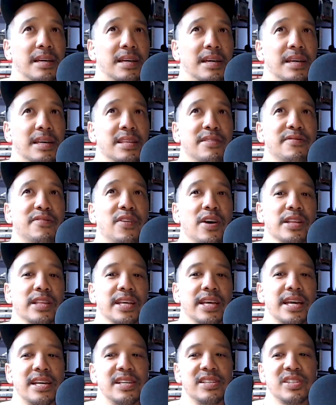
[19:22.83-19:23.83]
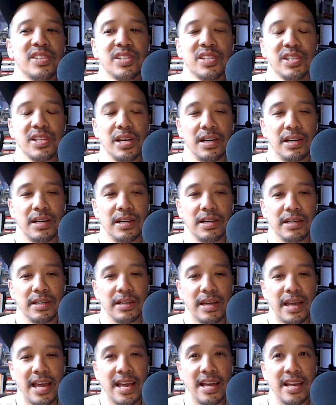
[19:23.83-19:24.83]
And then finally, as
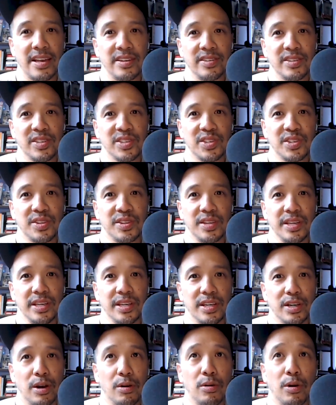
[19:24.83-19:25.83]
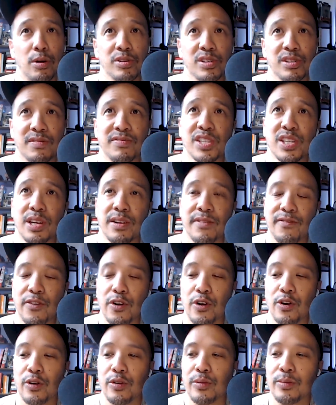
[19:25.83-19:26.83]
the co-host of
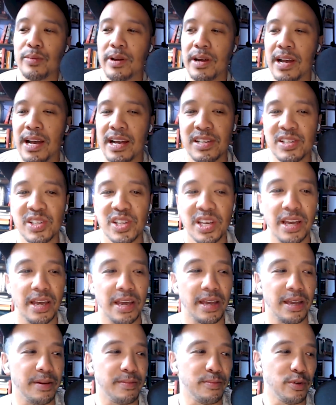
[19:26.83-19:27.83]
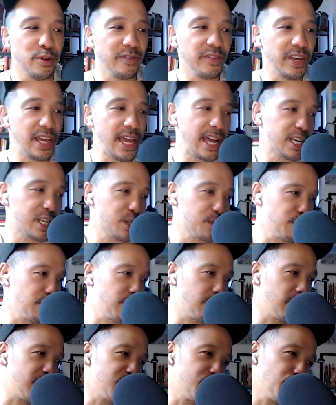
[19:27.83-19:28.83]
Cinephobe, as a movie
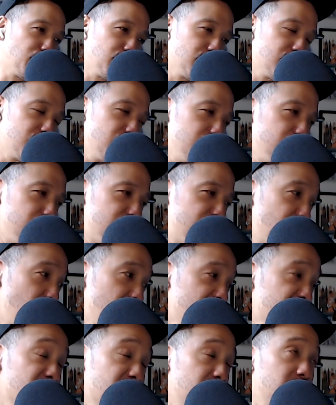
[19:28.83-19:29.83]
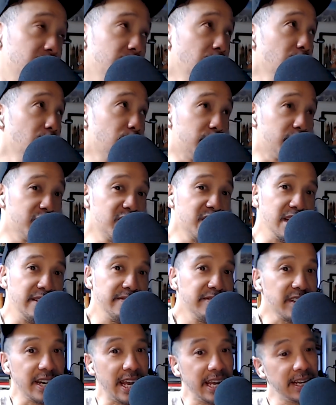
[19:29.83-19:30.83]
expert, as a person who just
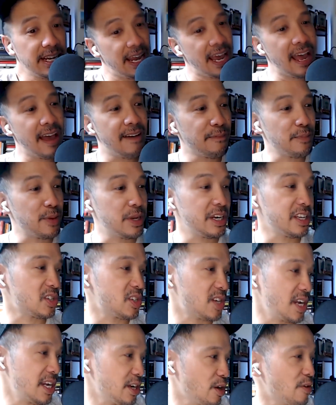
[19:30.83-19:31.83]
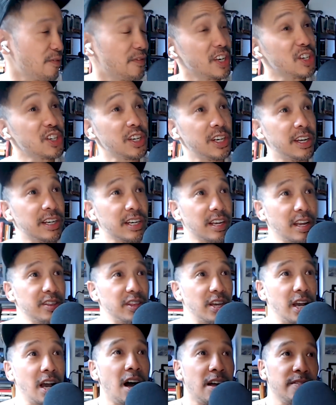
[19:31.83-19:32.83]
received an 8.5-minute standing ovation at
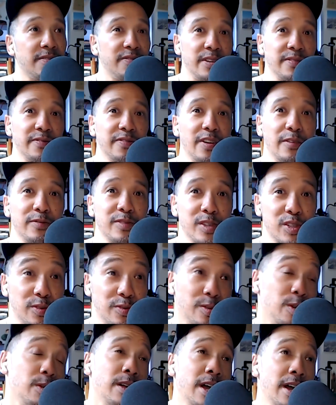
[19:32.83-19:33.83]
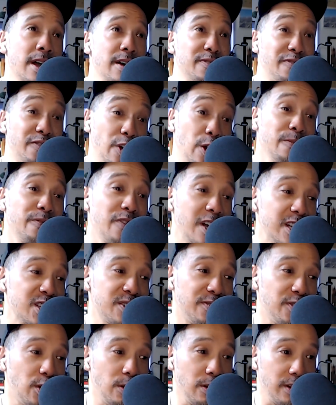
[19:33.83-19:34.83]
the Cannes Film
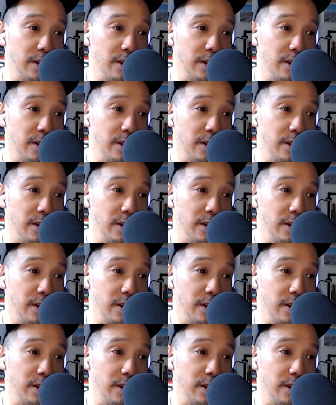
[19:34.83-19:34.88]
Festival.